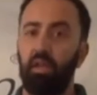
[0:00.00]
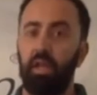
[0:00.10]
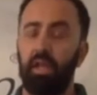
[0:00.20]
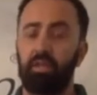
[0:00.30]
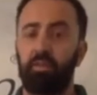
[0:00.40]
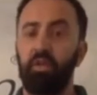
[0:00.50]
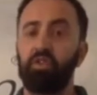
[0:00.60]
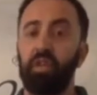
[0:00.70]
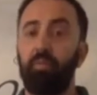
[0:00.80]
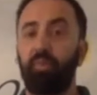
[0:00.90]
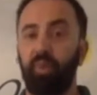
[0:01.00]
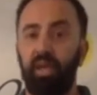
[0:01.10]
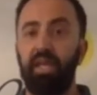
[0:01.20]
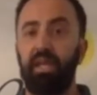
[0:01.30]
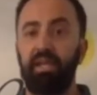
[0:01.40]
it's usually
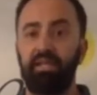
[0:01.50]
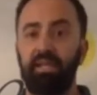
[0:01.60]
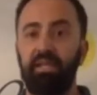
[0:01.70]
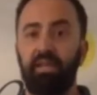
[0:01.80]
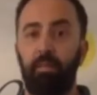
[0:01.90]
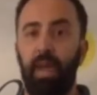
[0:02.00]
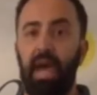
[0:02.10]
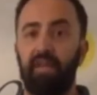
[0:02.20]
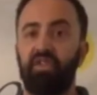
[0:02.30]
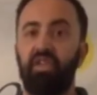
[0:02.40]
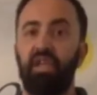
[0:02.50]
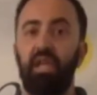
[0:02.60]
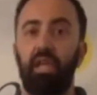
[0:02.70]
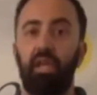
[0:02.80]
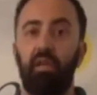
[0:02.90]
pretty easy to match
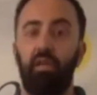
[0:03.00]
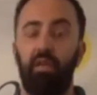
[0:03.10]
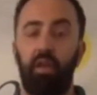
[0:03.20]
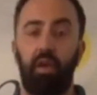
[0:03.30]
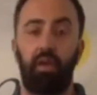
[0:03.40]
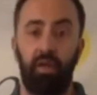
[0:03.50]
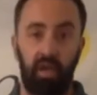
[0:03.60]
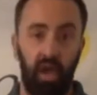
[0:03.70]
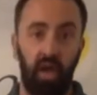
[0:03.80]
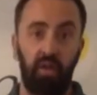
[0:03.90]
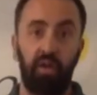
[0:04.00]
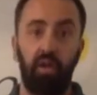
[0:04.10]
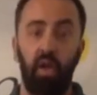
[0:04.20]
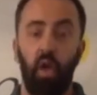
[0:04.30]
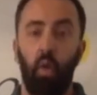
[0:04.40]
the
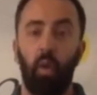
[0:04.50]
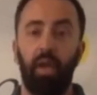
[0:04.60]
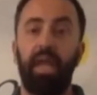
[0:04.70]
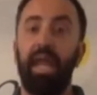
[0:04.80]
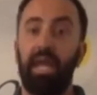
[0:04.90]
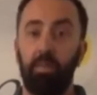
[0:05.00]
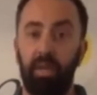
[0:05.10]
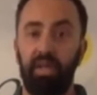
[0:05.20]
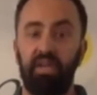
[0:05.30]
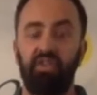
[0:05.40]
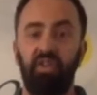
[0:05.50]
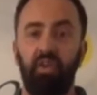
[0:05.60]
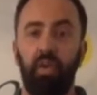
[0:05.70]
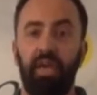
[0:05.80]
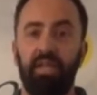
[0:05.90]
color. What can be an
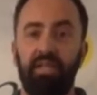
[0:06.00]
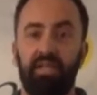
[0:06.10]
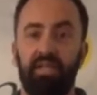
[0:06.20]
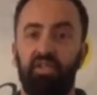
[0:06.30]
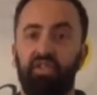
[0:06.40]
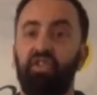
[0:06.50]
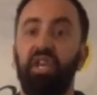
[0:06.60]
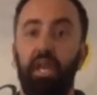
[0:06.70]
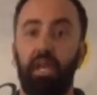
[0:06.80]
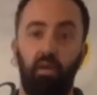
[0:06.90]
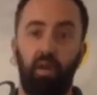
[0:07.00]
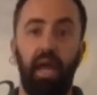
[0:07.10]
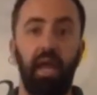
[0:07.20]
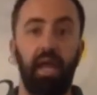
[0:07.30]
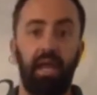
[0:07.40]
issue is the sheen,
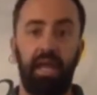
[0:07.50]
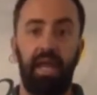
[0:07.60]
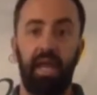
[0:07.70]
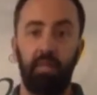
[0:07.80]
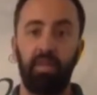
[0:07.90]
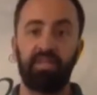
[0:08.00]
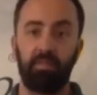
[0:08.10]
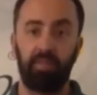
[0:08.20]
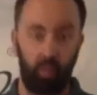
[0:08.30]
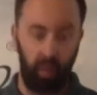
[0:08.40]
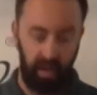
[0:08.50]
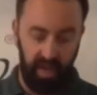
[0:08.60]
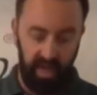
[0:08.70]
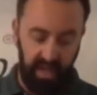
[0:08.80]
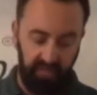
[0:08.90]
okay? It can be something where
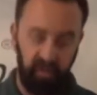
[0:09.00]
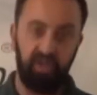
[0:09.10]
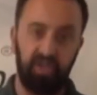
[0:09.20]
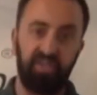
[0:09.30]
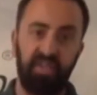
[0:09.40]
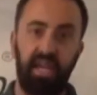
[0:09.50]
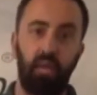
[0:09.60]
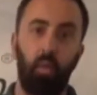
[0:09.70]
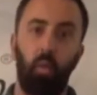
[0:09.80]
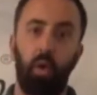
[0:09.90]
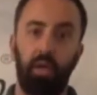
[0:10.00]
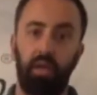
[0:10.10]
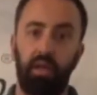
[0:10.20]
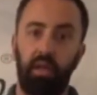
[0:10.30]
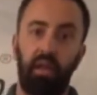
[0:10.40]
if you just sand one
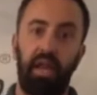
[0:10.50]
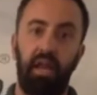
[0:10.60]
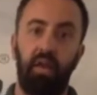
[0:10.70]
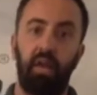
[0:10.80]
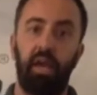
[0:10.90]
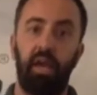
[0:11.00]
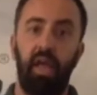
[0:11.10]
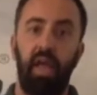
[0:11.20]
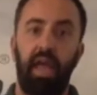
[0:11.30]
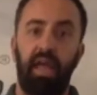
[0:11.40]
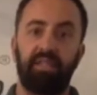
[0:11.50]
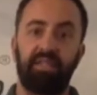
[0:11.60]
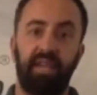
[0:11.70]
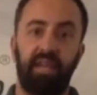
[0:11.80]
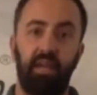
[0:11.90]
little area and
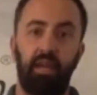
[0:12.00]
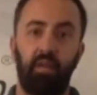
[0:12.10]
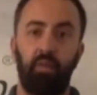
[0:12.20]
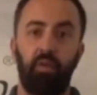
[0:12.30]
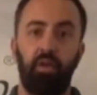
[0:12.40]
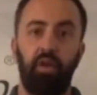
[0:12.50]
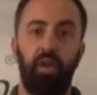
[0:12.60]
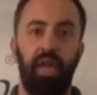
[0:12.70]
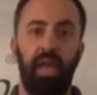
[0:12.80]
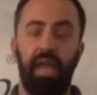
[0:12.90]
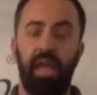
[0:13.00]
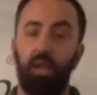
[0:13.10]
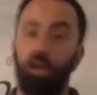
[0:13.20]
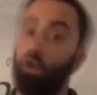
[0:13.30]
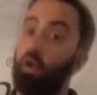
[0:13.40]
sand it real good, it
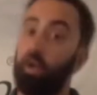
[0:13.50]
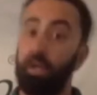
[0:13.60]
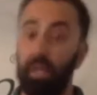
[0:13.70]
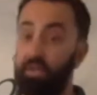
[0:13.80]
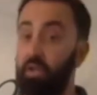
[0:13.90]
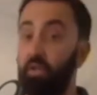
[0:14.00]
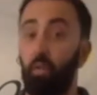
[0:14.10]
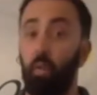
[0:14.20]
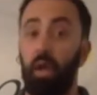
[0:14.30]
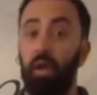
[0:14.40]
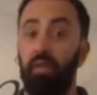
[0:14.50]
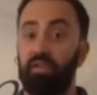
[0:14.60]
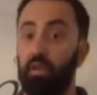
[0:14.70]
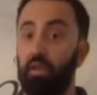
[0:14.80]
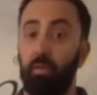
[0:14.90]
could get you to where
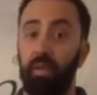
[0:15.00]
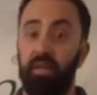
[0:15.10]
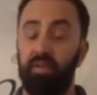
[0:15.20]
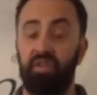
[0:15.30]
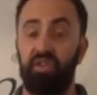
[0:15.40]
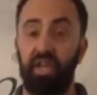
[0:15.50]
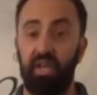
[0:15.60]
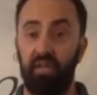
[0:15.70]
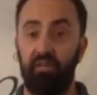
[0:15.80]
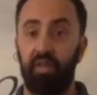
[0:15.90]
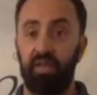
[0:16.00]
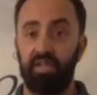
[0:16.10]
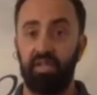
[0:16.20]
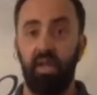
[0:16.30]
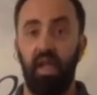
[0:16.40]
there's a little bit of a sheen
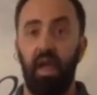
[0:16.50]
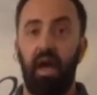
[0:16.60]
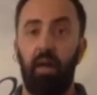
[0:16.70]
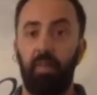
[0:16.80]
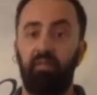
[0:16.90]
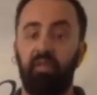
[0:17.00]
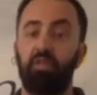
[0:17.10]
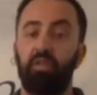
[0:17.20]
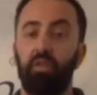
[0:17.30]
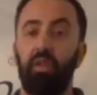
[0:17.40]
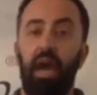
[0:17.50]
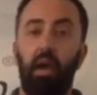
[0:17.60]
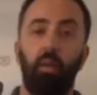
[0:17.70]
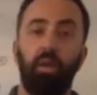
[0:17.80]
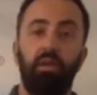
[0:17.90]
difference. If you do
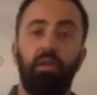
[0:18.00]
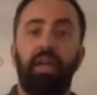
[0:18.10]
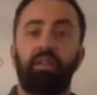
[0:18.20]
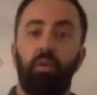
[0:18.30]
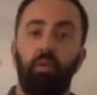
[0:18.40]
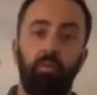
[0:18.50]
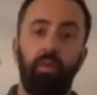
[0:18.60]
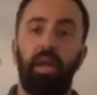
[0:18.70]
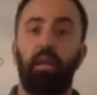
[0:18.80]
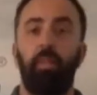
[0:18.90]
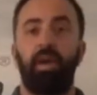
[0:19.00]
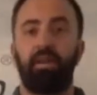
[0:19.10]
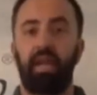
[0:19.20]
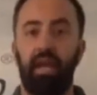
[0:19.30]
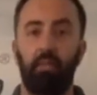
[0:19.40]
that, that's when we'd
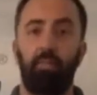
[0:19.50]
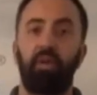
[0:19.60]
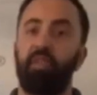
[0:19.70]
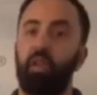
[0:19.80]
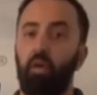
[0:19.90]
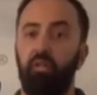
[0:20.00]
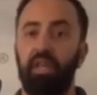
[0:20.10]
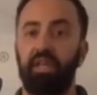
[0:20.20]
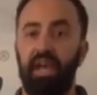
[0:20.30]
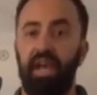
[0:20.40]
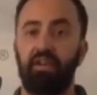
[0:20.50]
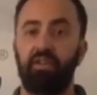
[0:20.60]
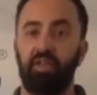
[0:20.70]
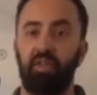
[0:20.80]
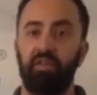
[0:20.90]
recommend kind of buffing over the entire
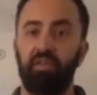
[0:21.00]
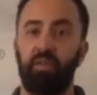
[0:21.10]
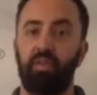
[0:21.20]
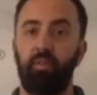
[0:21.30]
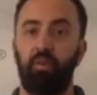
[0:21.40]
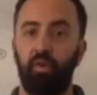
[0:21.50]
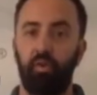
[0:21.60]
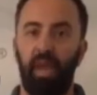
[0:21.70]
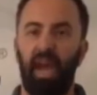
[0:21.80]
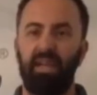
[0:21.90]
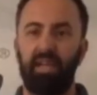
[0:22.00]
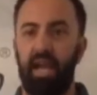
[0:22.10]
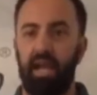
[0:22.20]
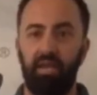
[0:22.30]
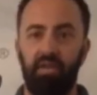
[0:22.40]
surface with a maroon pad to
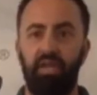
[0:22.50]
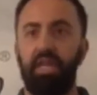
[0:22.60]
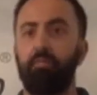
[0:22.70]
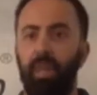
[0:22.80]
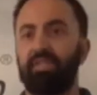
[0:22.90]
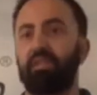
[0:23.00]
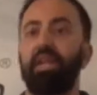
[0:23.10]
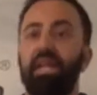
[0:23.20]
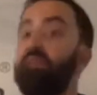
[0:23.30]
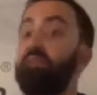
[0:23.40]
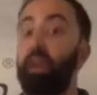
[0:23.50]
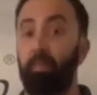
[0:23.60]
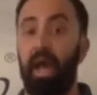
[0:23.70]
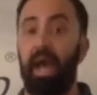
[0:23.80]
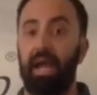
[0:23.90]
kind of basically even it
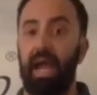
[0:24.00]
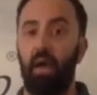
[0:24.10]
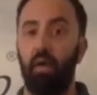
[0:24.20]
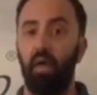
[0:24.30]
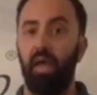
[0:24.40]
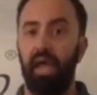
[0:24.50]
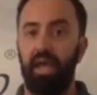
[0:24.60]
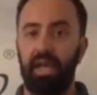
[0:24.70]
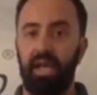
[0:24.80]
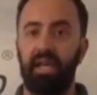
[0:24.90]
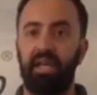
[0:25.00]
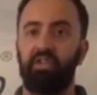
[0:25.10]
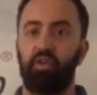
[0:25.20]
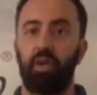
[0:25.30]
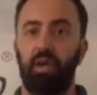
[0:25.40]
back out and kind of
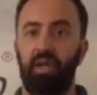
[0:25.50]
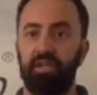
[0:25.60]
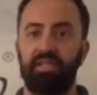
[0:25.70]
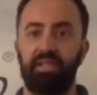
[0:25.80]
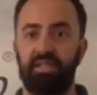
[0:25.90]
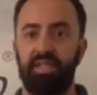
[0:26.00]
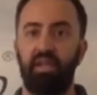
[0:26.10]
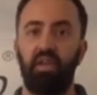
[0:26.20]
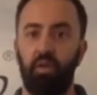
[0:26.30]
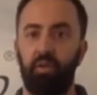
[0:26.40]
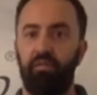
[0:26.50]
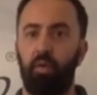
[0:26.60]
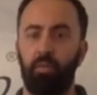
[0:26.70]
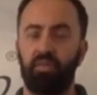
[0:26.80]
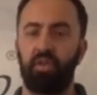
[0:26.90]
get you a consistent
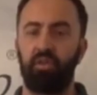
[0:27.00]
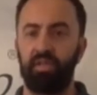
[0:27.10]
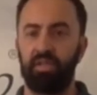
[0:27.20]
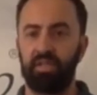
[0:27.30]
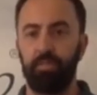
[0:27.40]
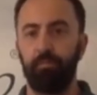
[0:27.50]
uniform surface.